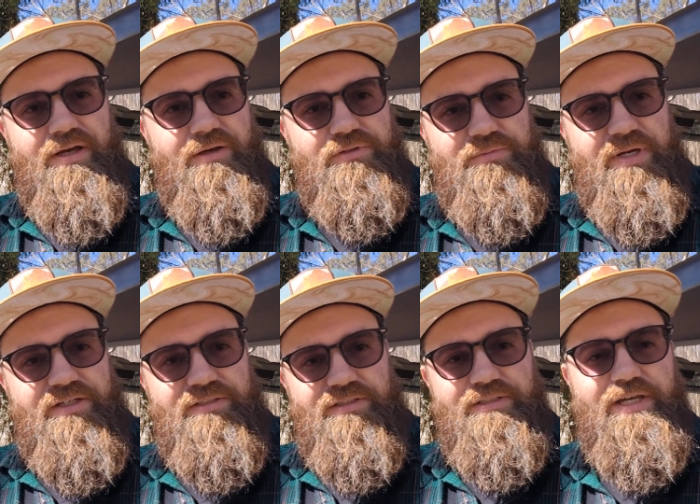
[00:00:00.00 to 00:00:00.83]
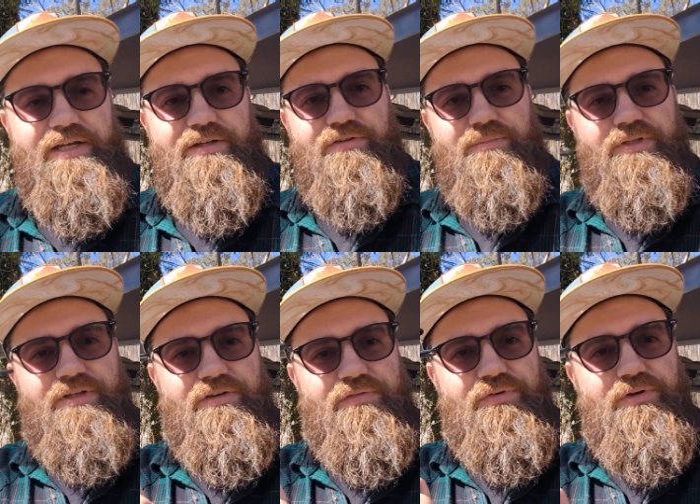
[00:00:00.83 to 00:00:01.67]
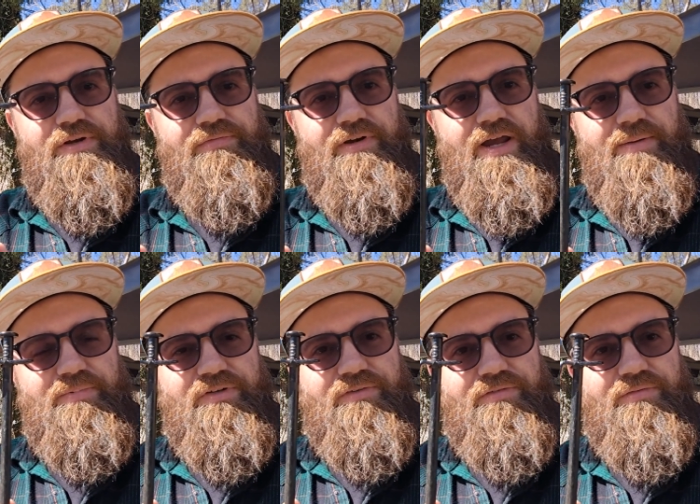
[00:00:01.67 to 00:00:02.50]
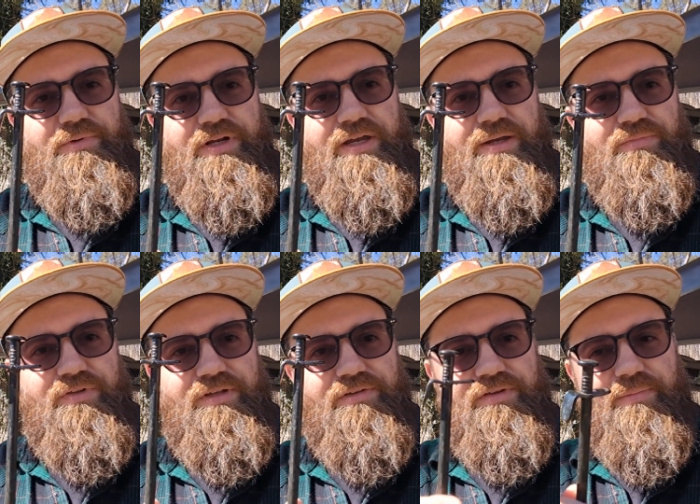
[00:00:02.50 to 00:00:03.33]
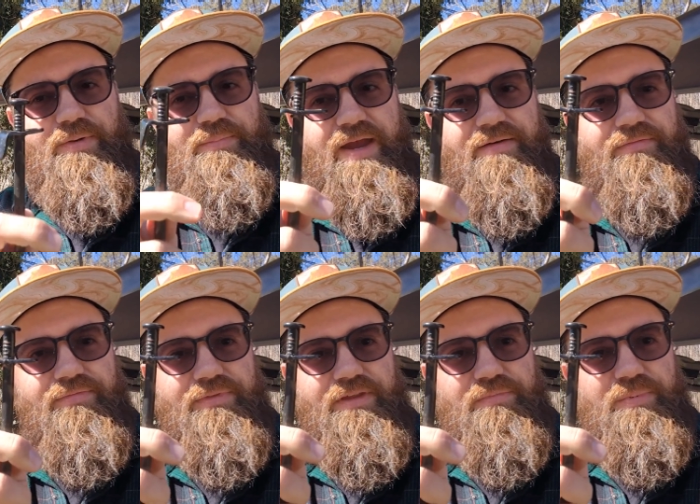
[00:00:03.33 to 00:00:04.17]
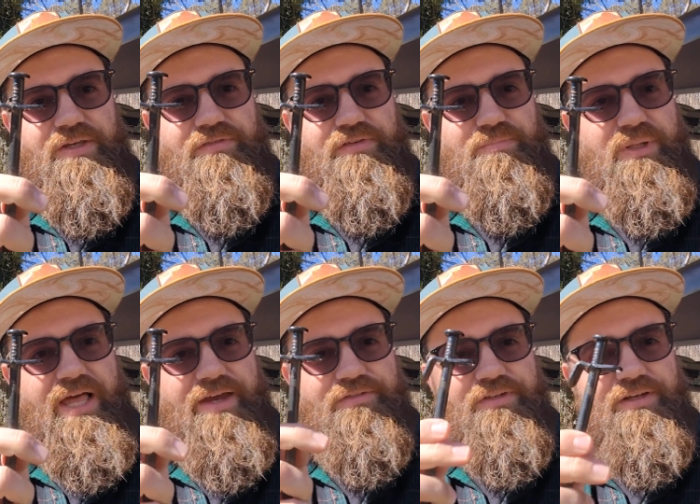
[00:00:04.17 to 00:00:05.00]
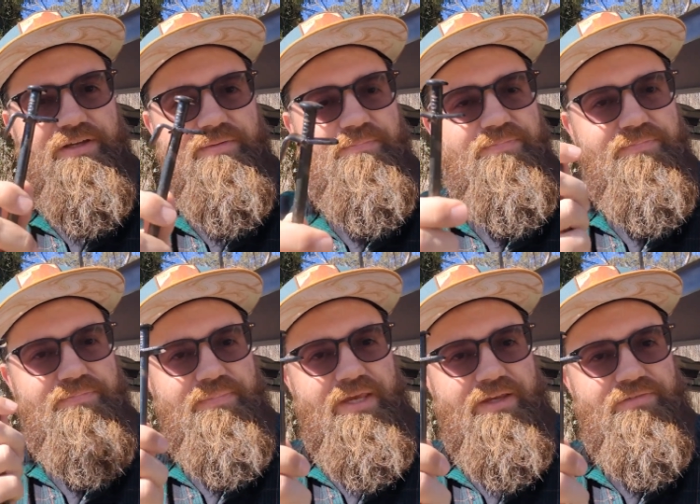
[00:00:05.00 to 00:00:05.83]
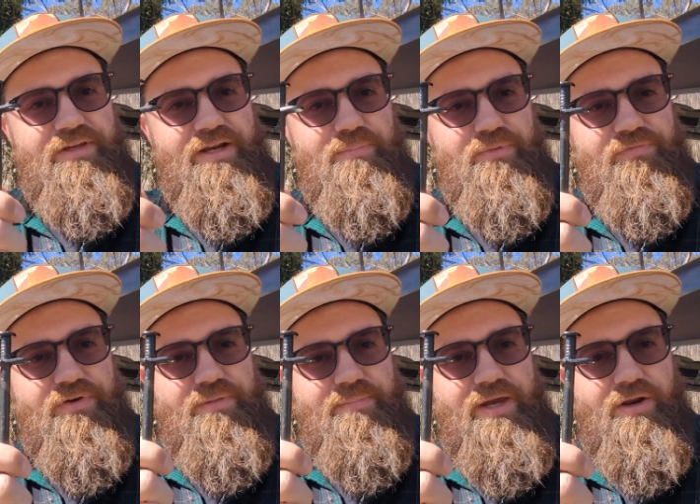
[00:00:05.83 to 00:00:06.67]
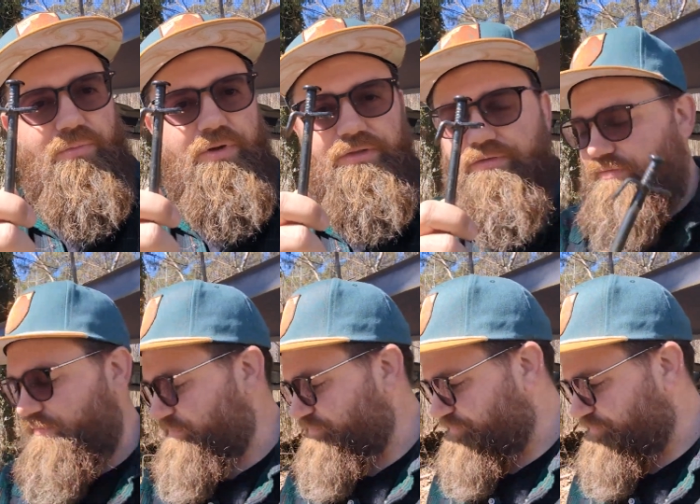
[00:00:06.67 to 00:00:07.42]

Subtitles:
which makes things a lot easier. But there's a few different options when it comes to these. Some of them have this piece is plastic. Like I said, I prefer the metal ones.